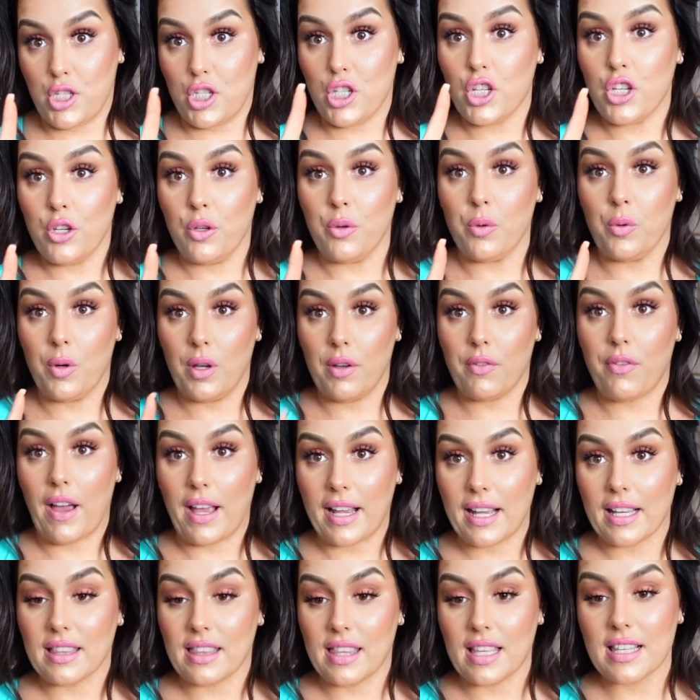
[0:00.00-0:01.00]
to. If
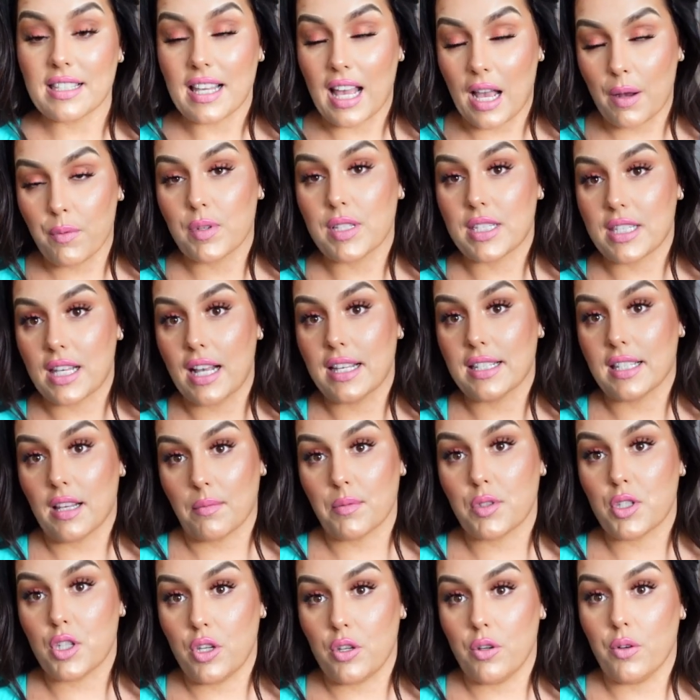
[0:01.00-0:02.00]
I get this, I would size
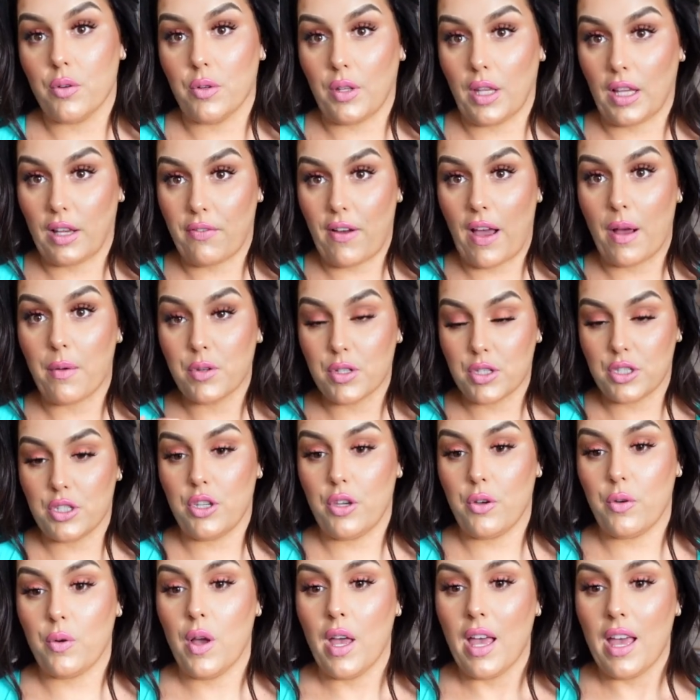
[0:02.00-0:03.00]
up to. Like if I was
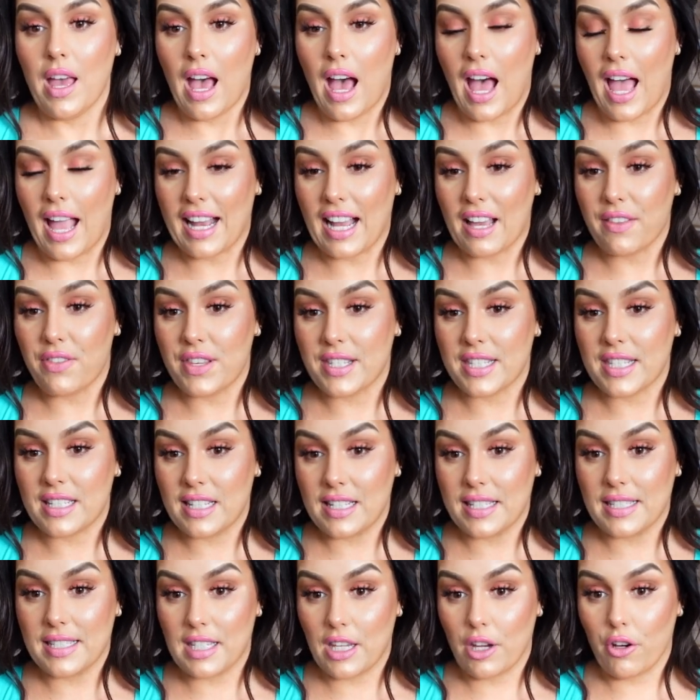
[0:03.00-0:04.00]
you, I got this in a
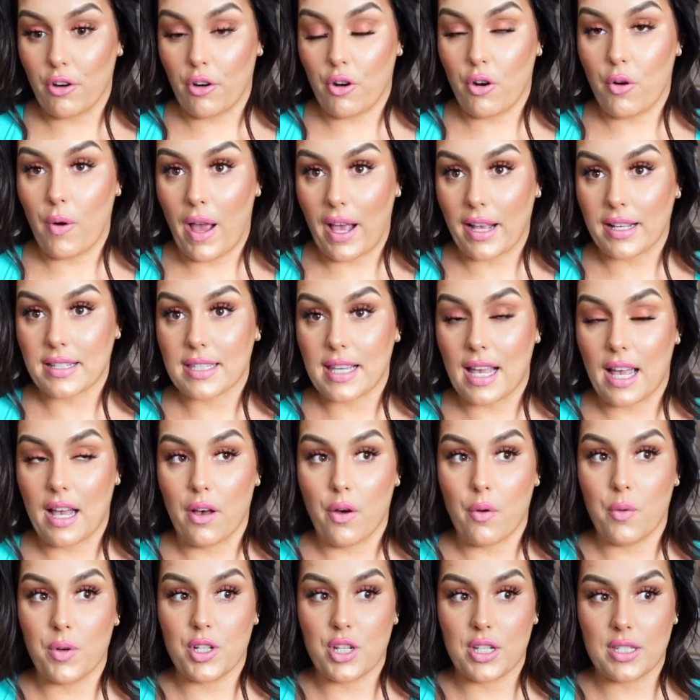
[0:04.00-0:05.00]

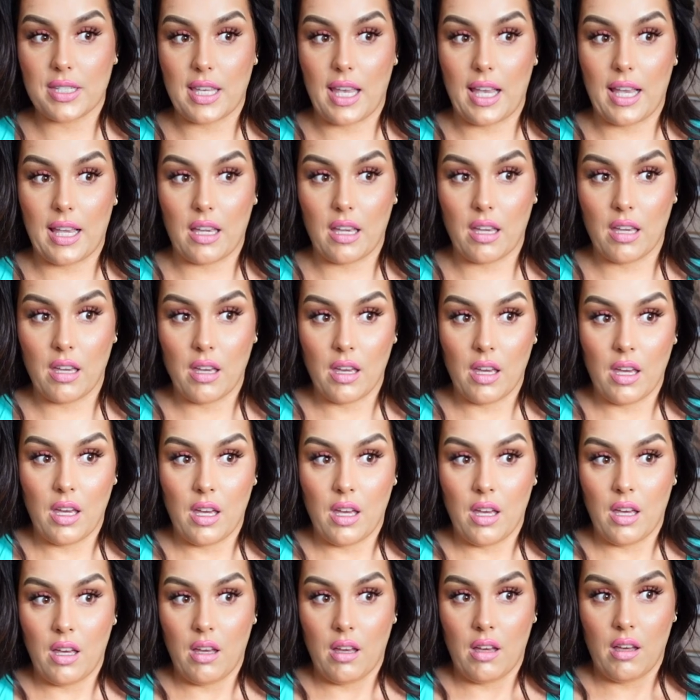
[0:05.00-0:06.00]
0XL, which is like
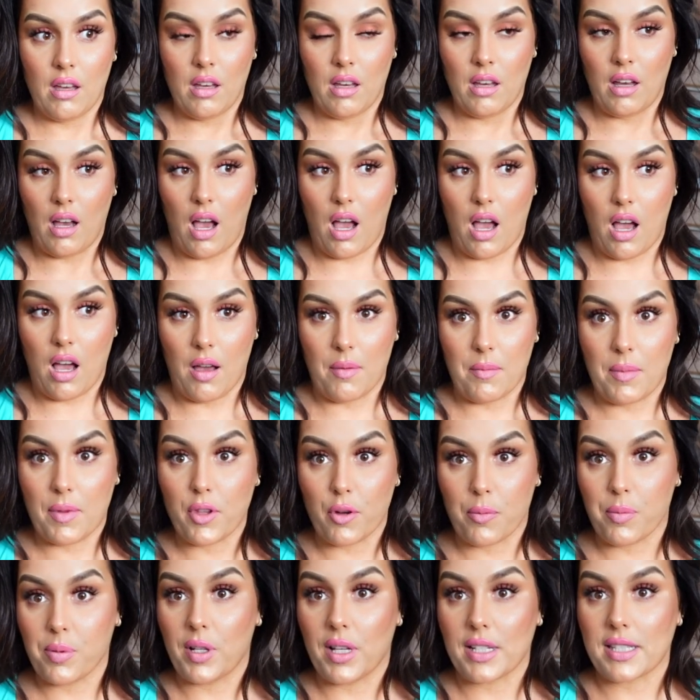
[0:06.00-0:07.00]
um,
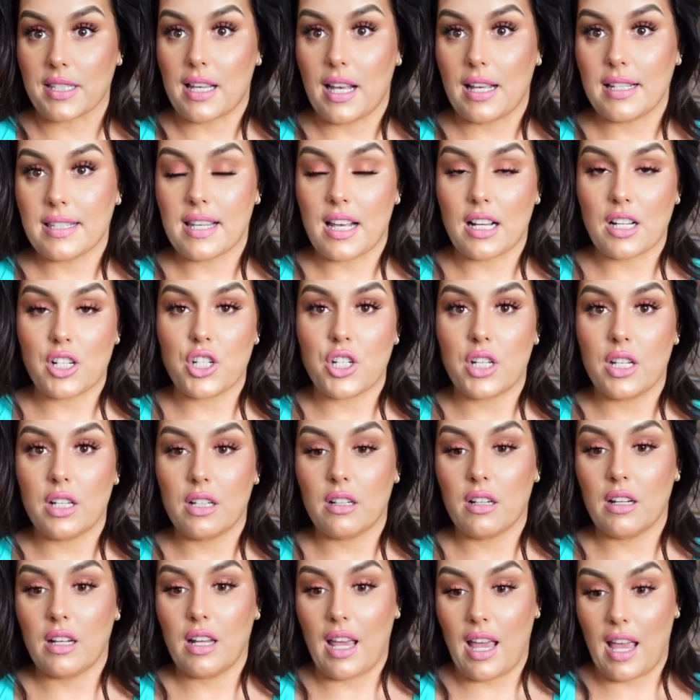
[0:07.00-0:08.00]
their plus size
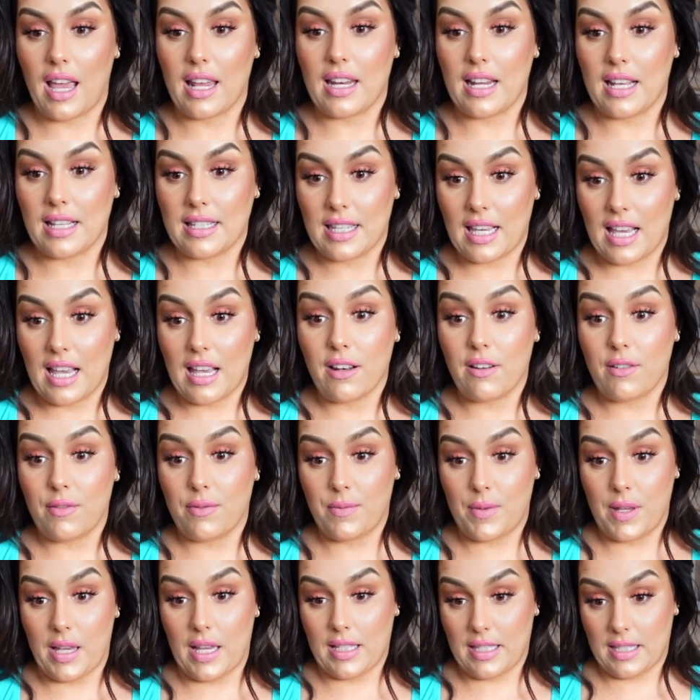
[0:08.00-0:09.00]
section and it, it,
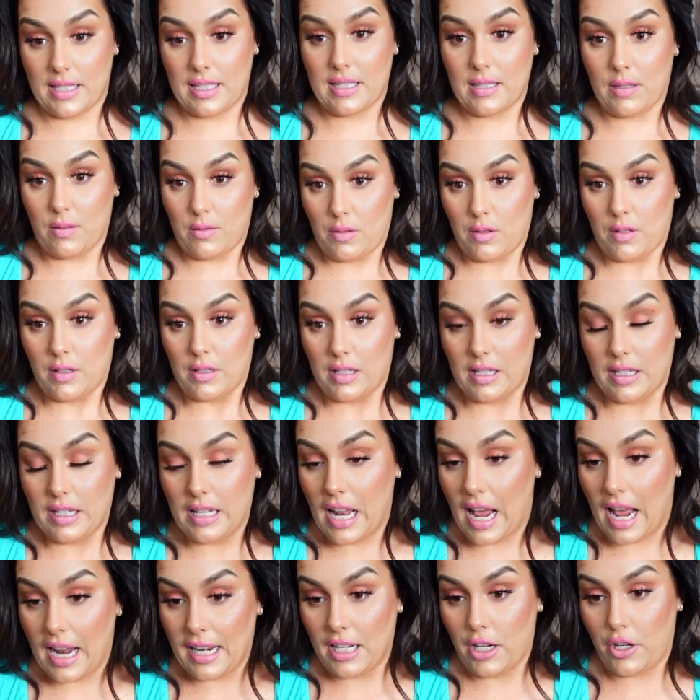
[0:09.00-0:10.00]
it's
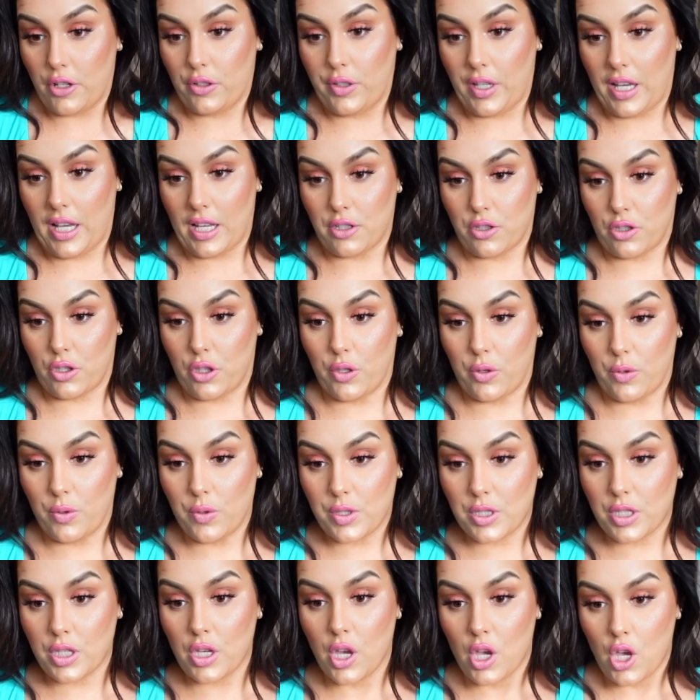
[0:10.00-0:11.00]
not nearly as
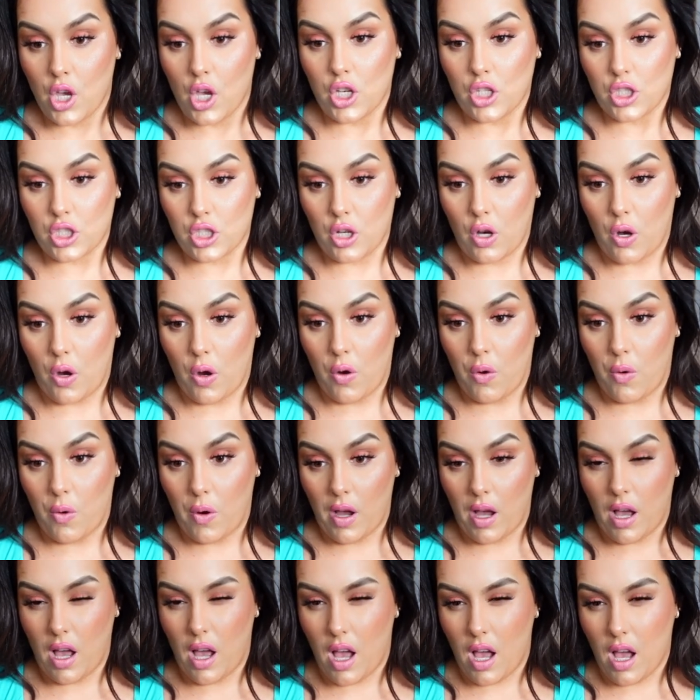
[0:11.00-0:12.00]
loose. So
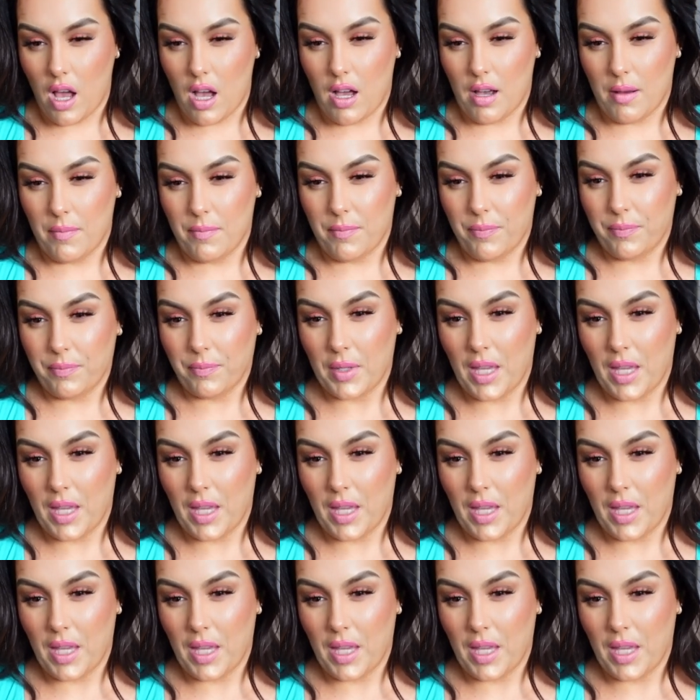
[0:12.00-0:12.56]
um,